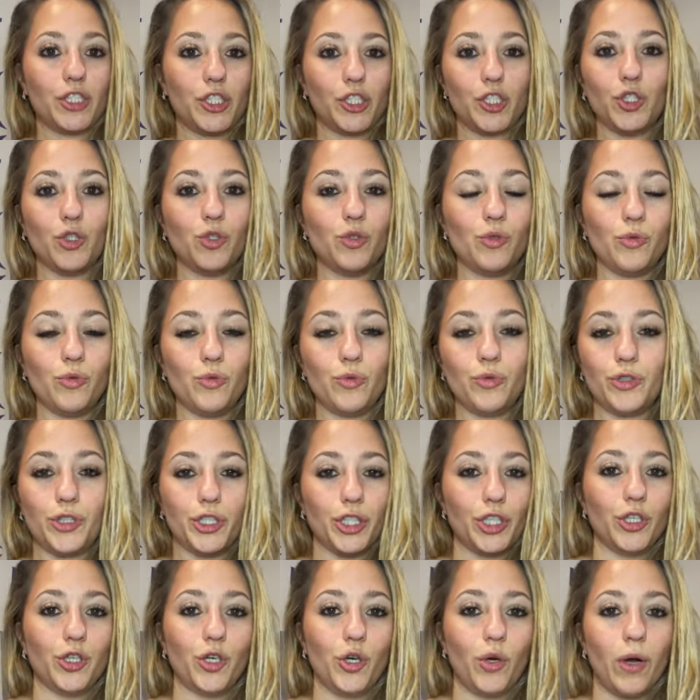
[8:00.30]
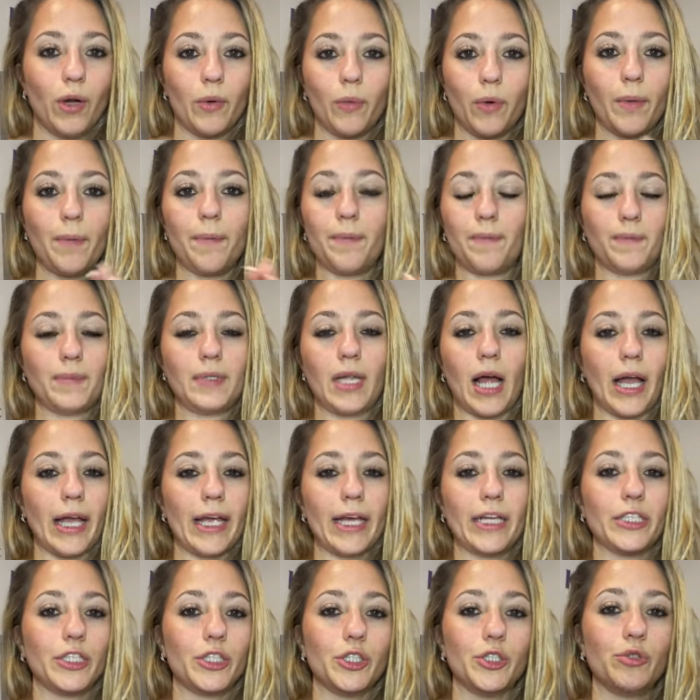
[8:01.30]
do you do and what
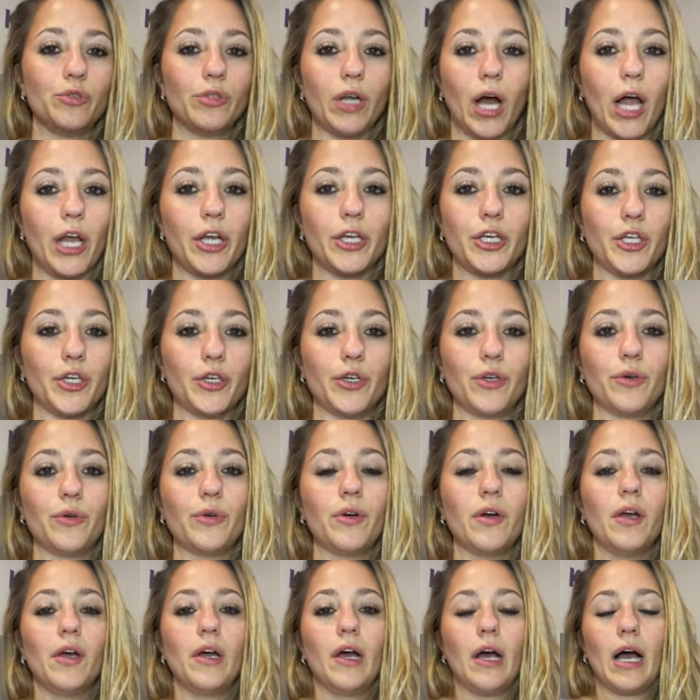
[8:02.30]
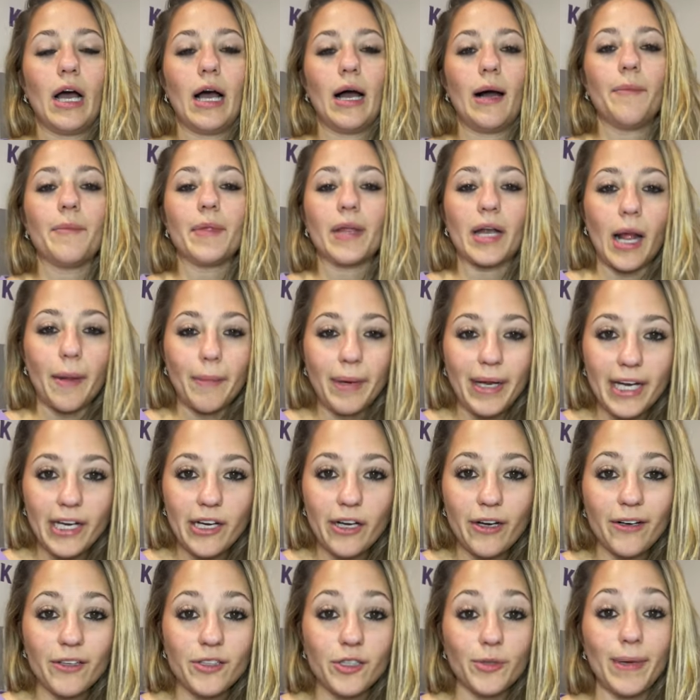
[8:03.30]
diet do you not do? Then I'm
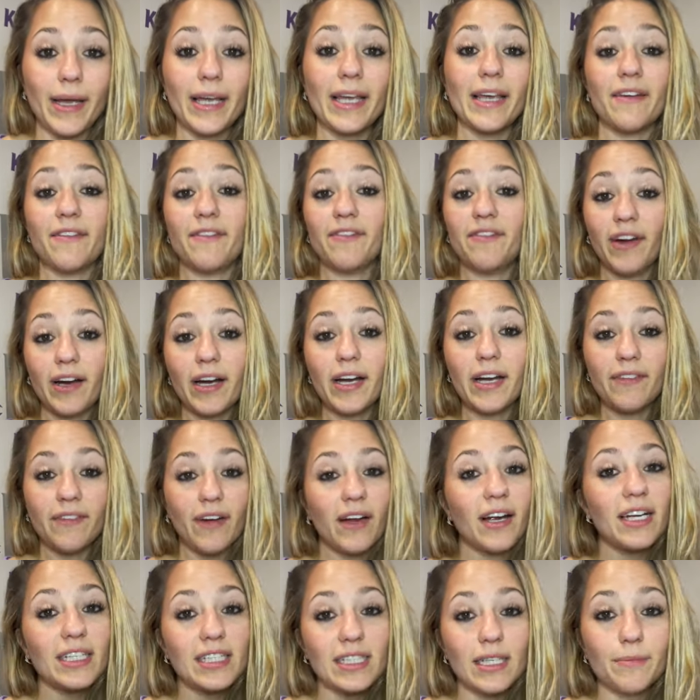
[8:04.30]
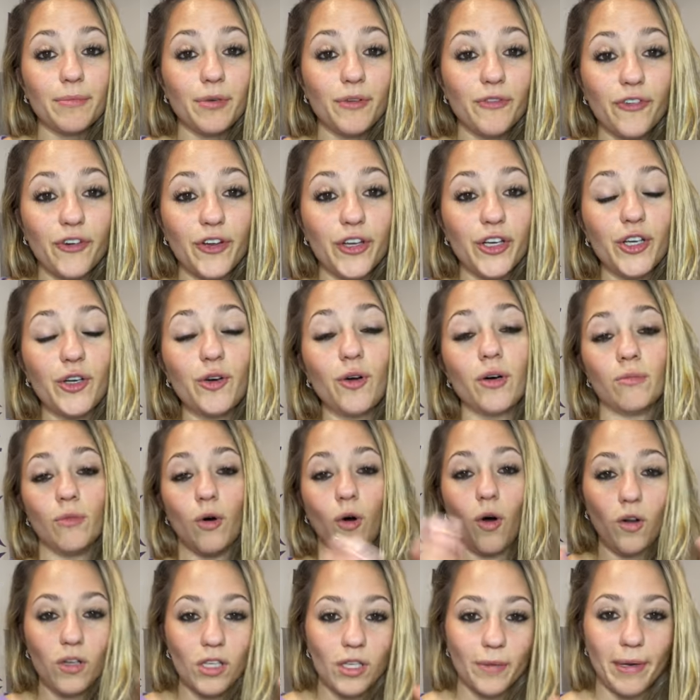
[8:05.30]
here to make it very, very simple for you. I'm
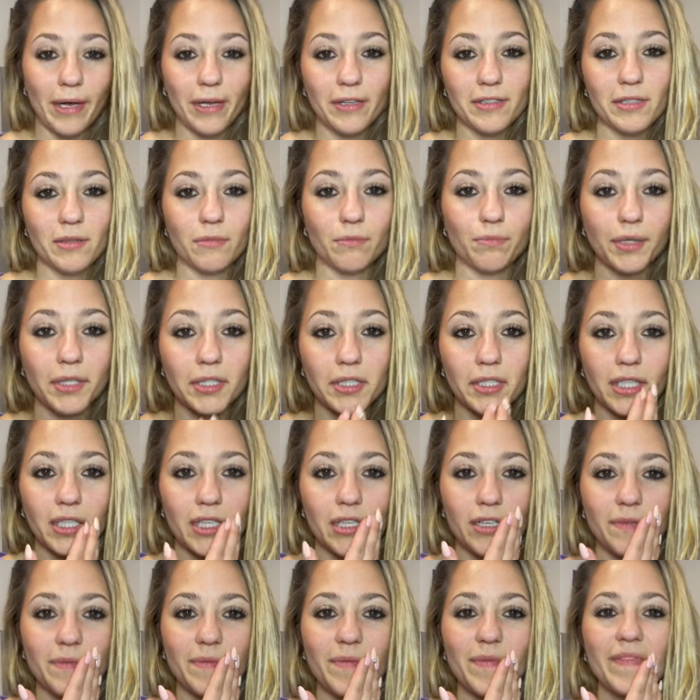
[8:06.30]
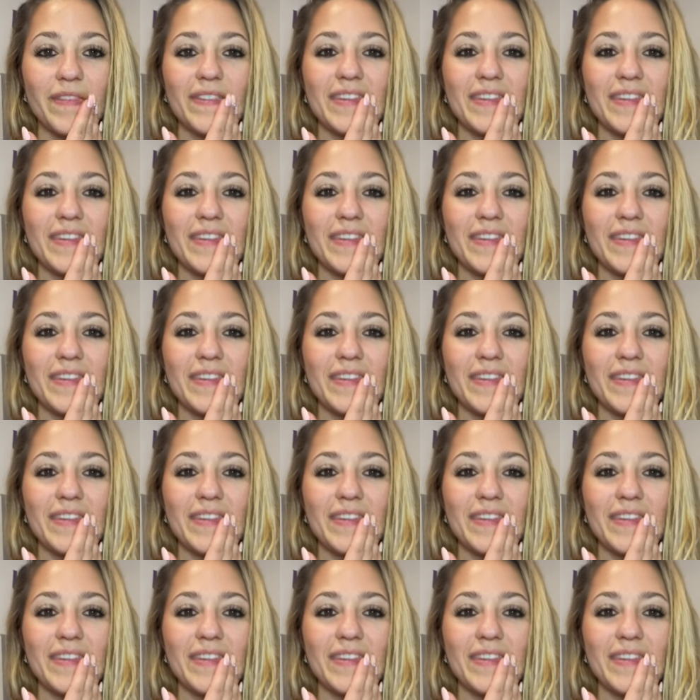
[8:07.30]
all about simplicity.